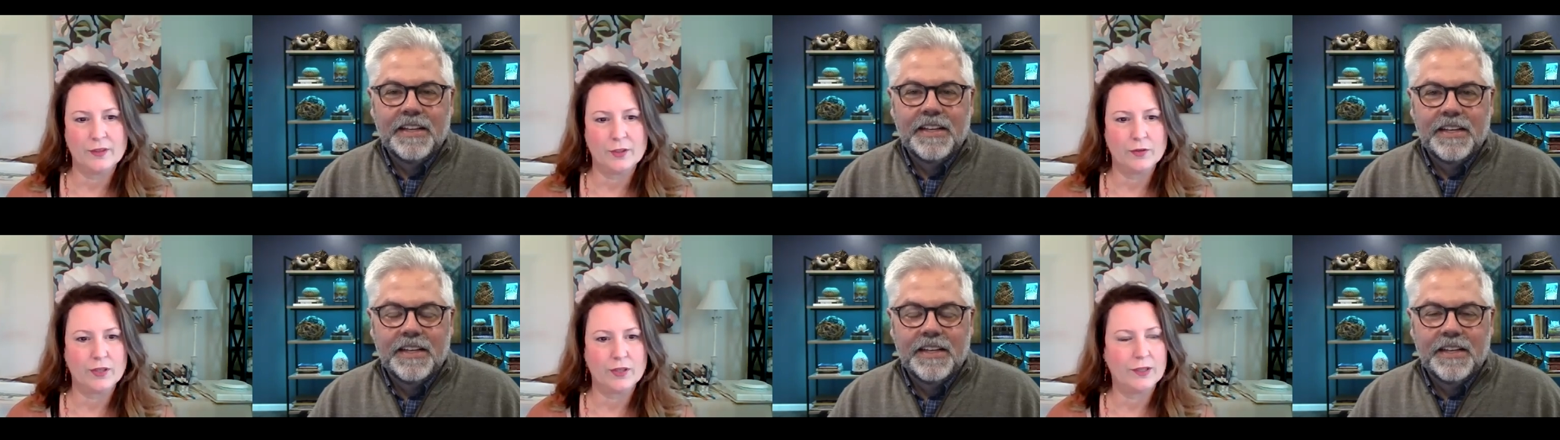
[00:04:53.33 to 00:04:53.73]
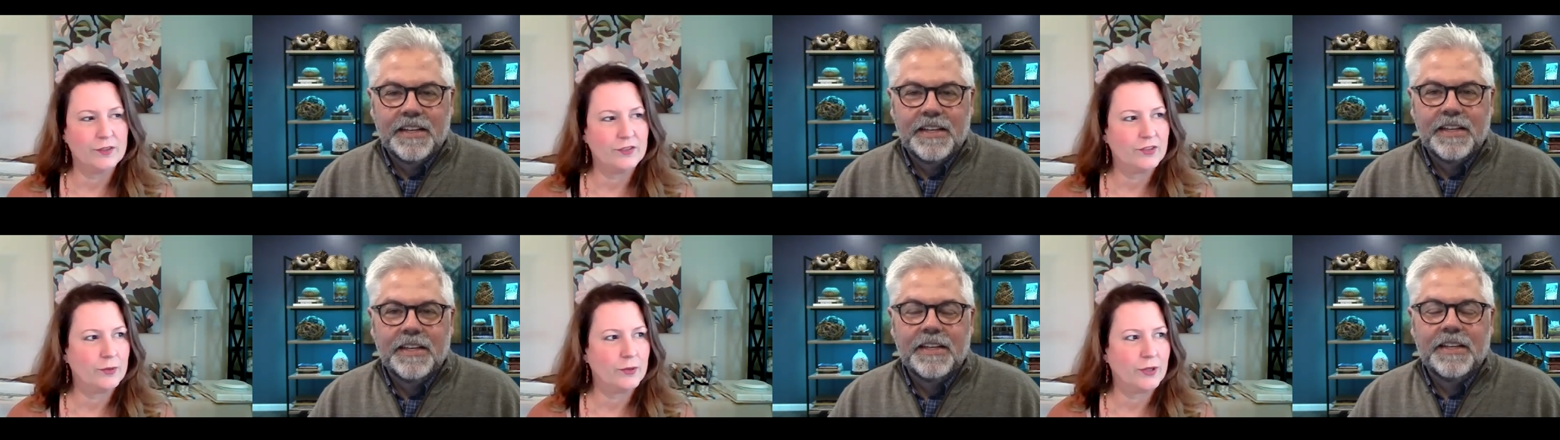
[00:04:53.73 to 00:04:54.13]
Speaker 1: You get
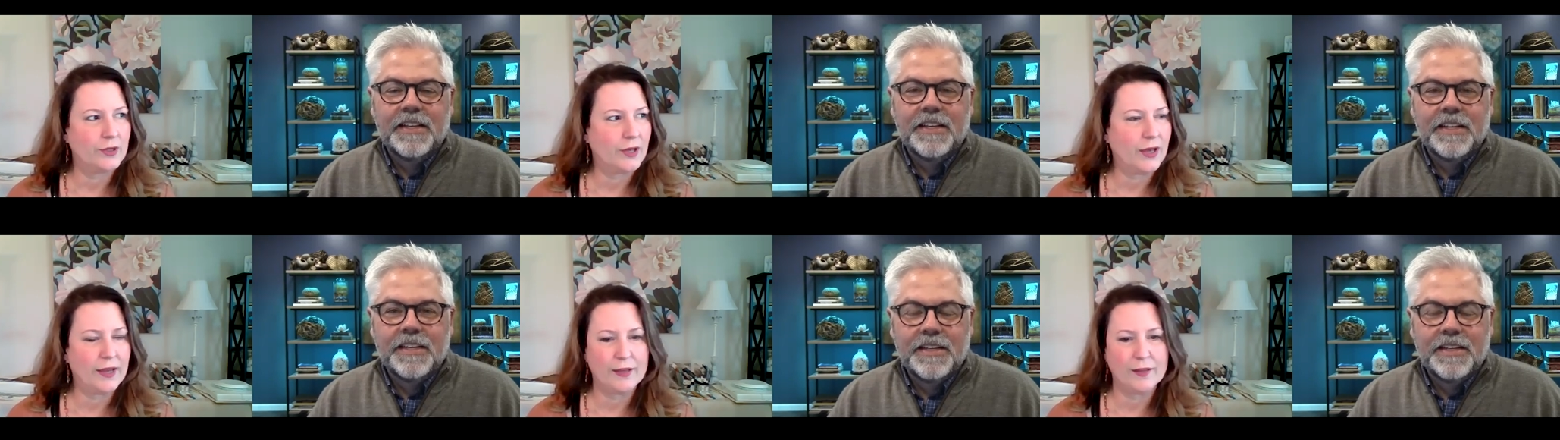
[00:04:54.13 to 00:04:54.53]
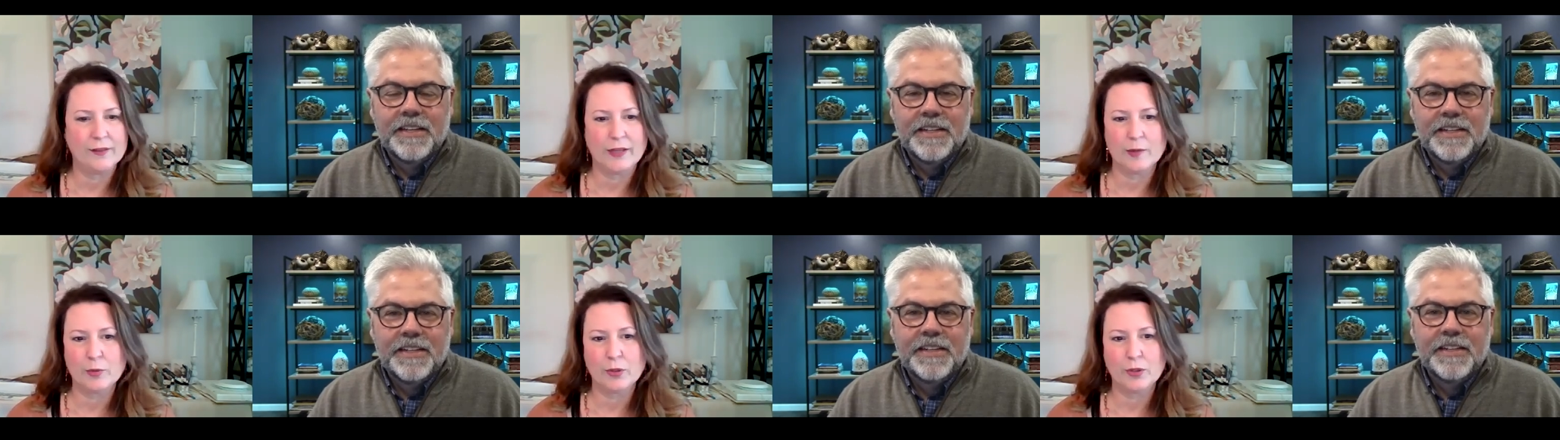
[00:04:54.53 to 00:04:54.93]
into a high end
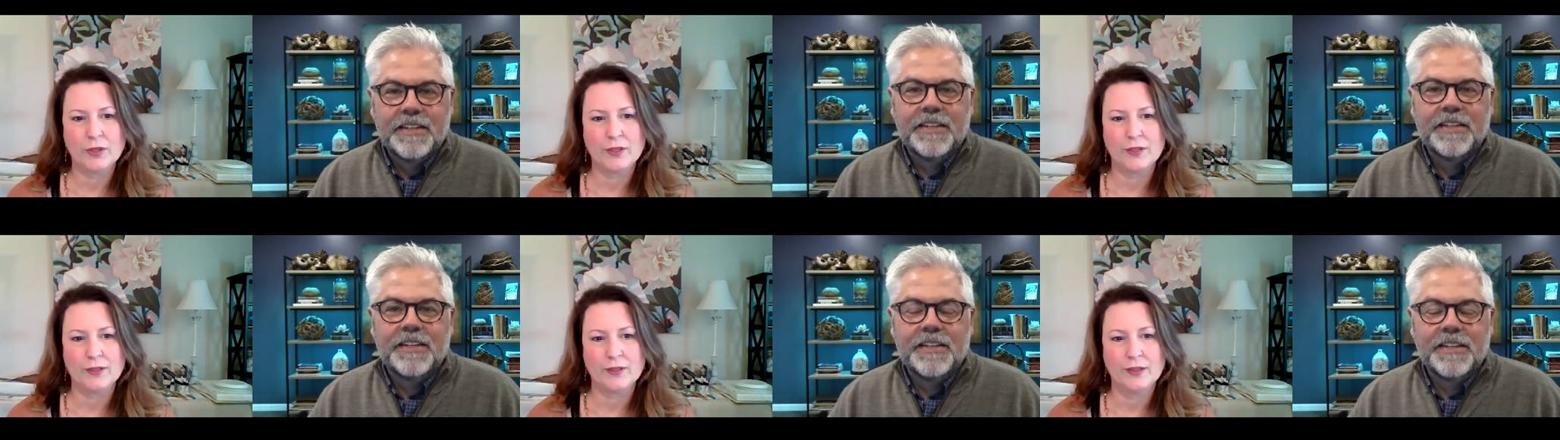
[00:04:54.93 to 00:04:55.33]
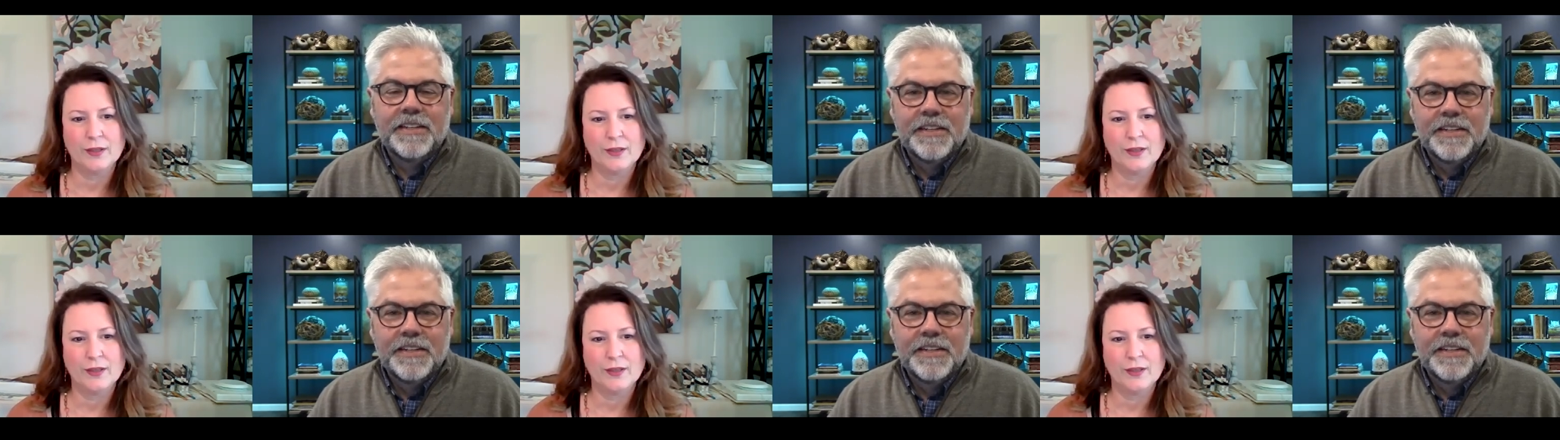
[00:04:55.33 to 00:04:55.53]
neighborhood and